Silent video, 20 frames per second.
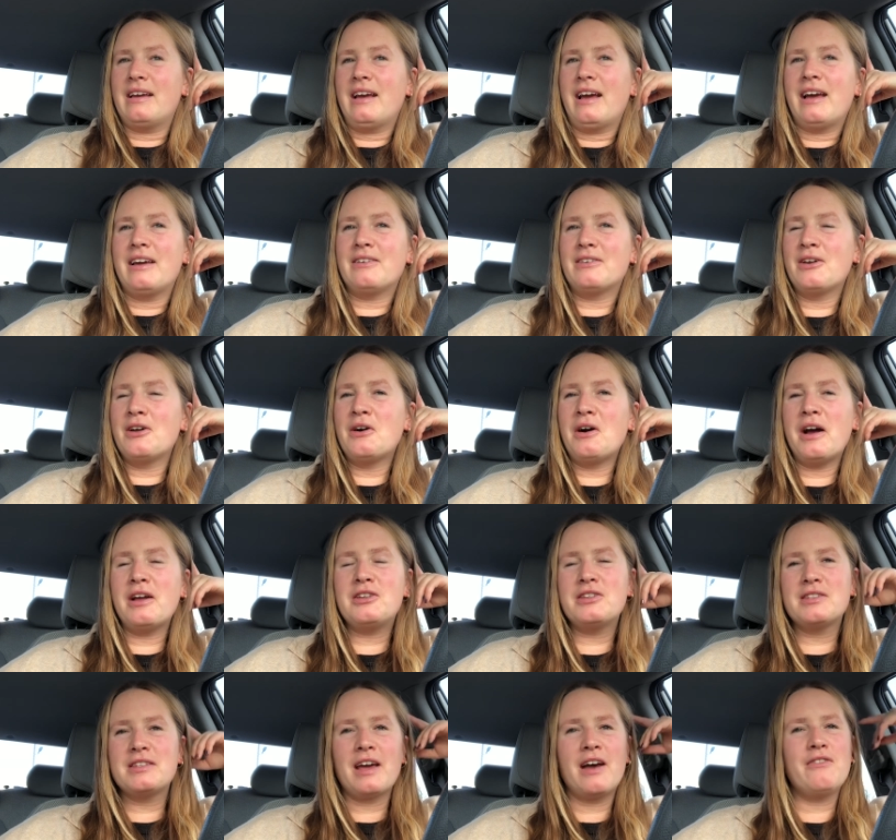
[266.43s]
I don't know. I
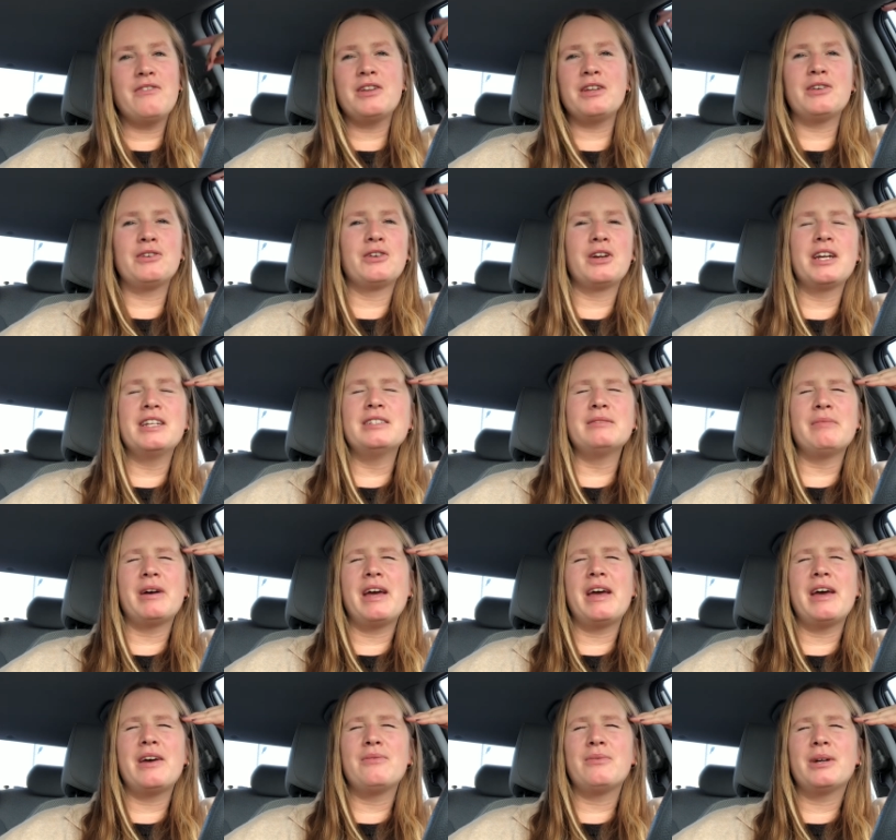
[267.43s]
just have it ingrained in my
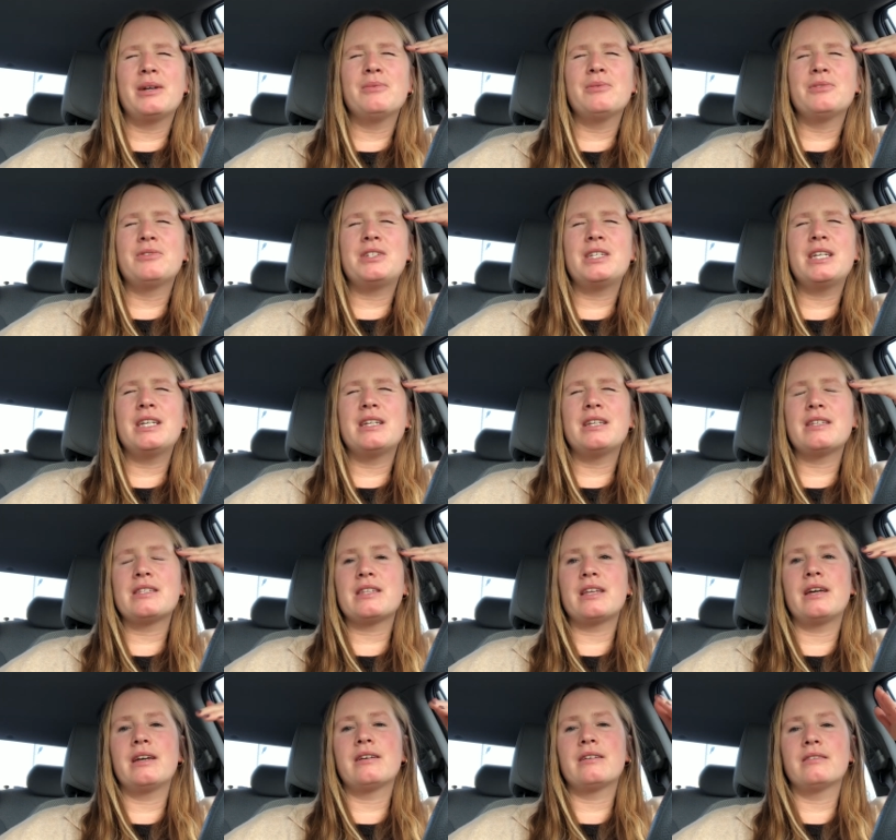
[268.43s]
head, right? Routine is
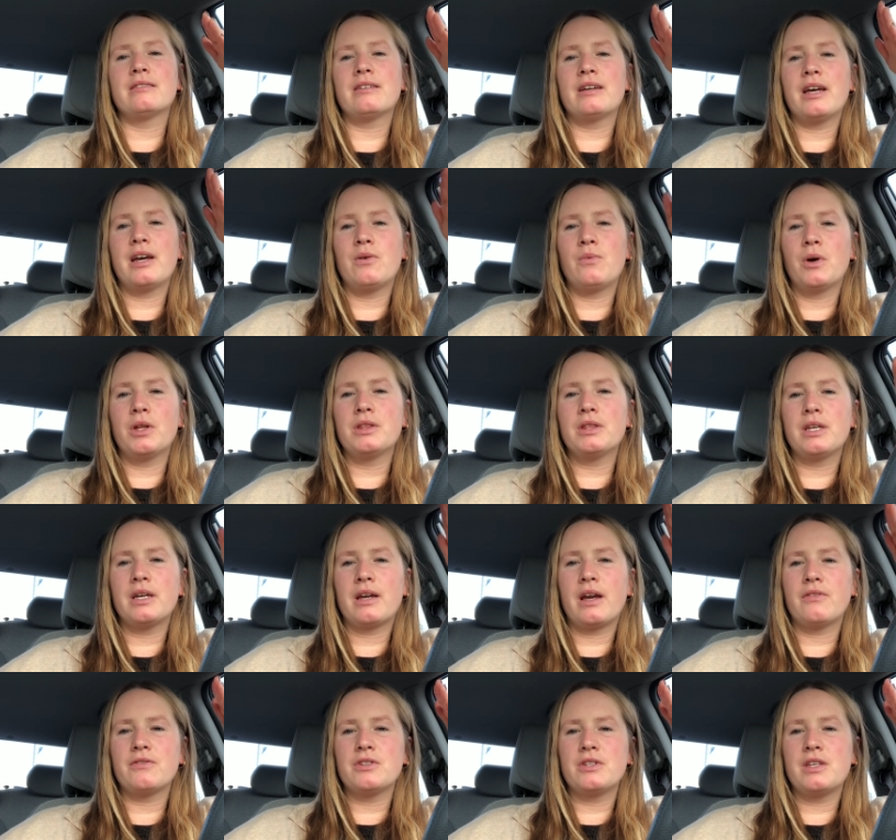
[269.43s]
like, okay, one thing
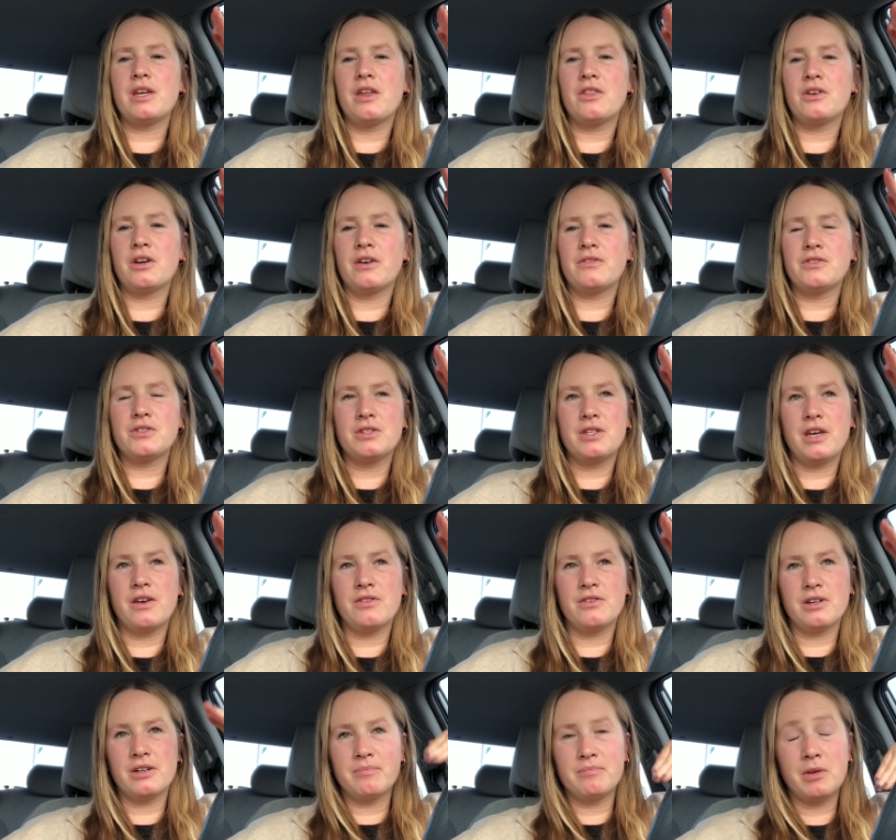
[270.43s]
after the other after the
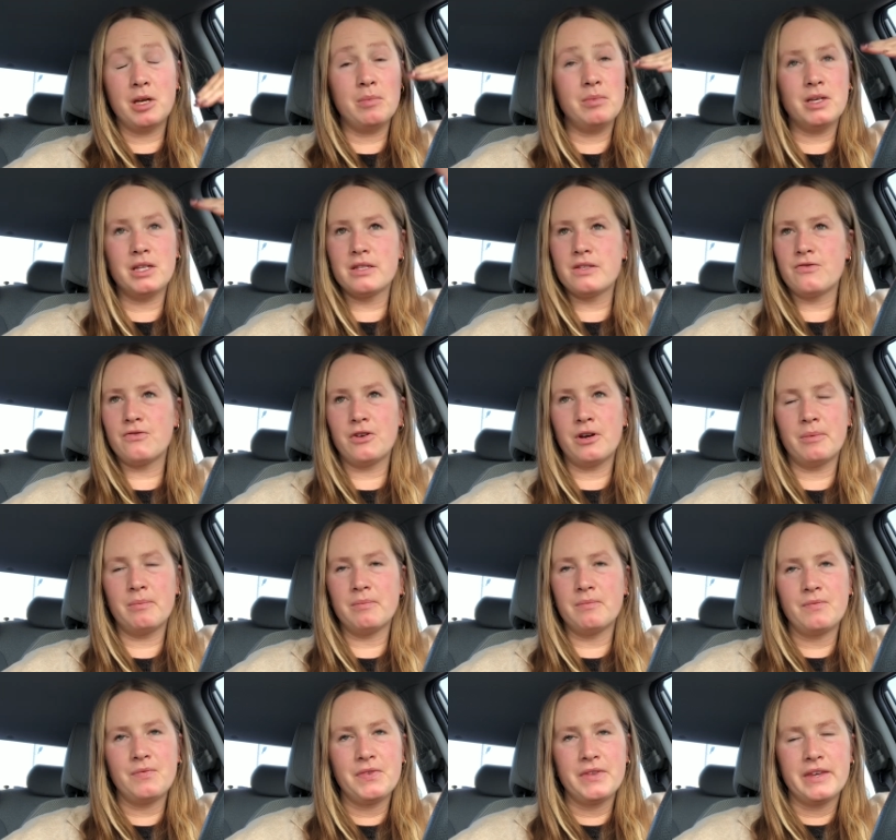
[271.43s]
other. Maybe it's
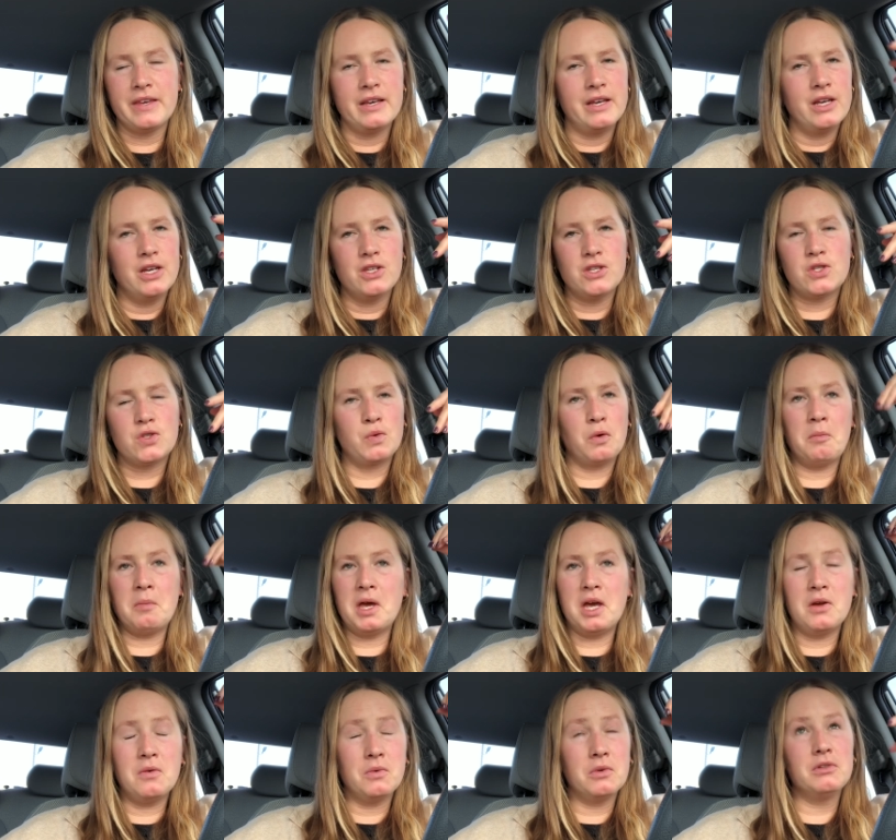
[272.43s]
from
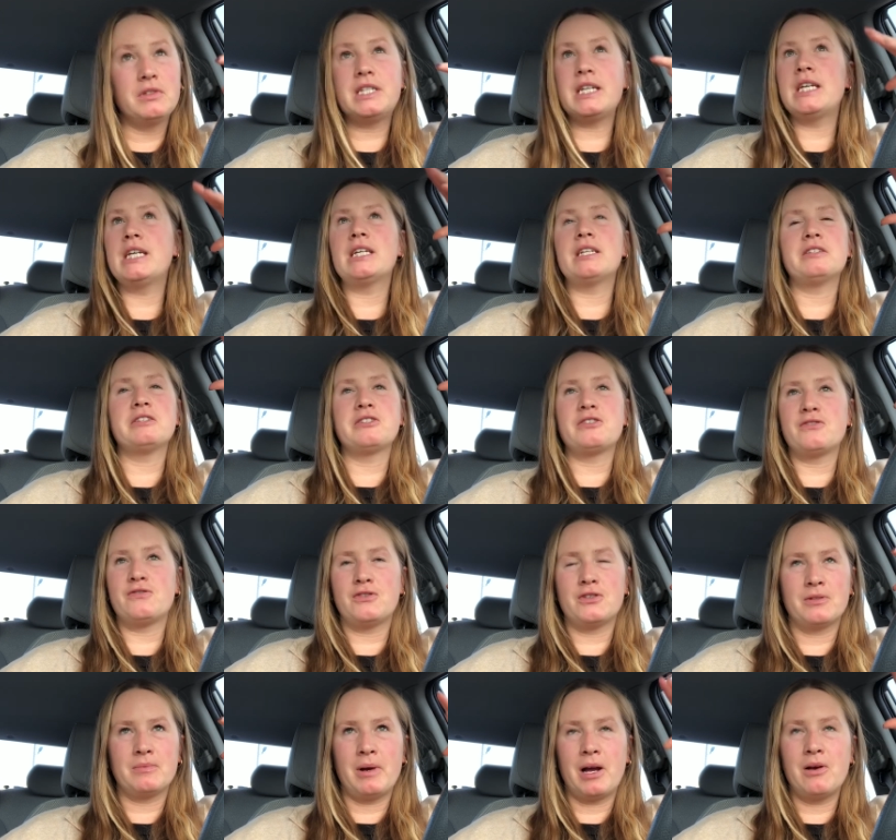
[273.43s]
swimming routines
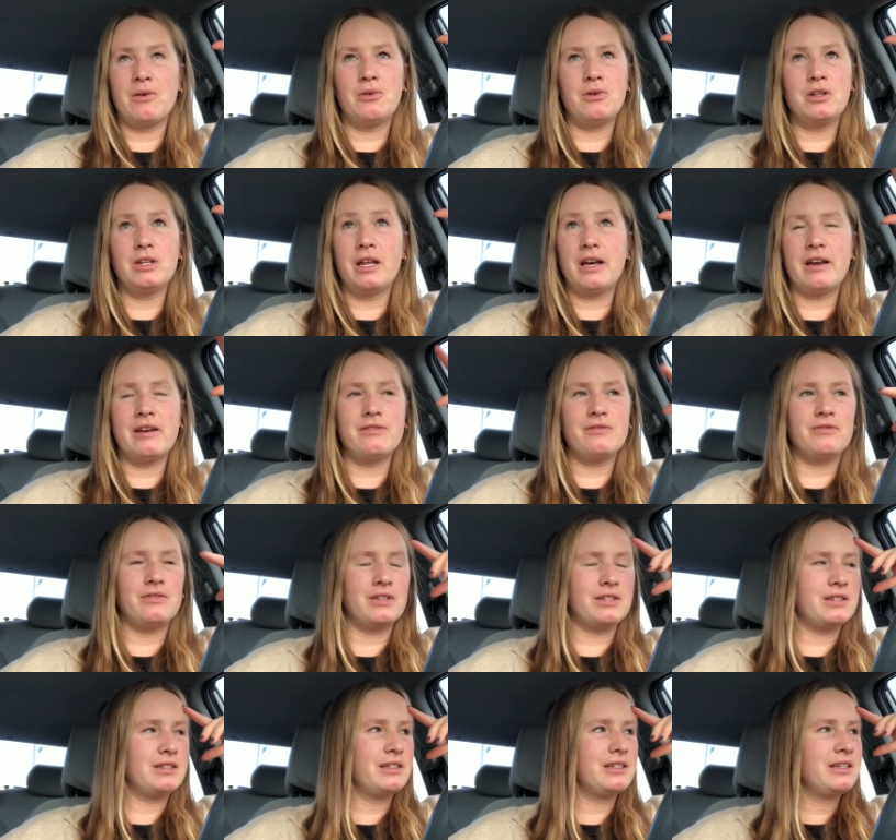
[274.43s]
for my whole life
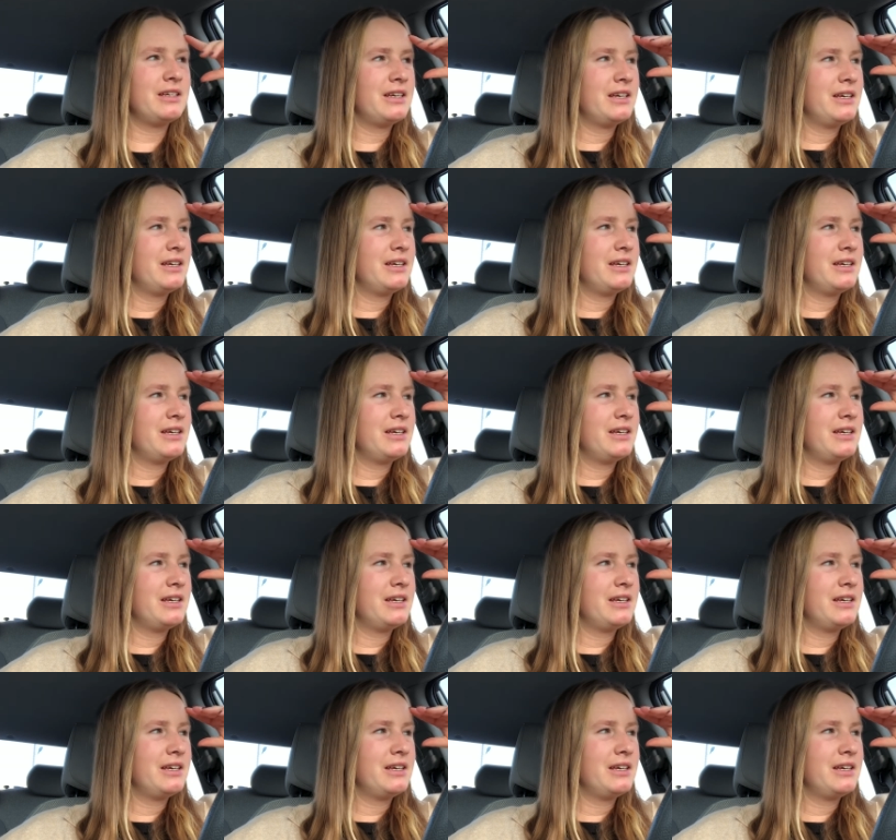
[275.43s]
and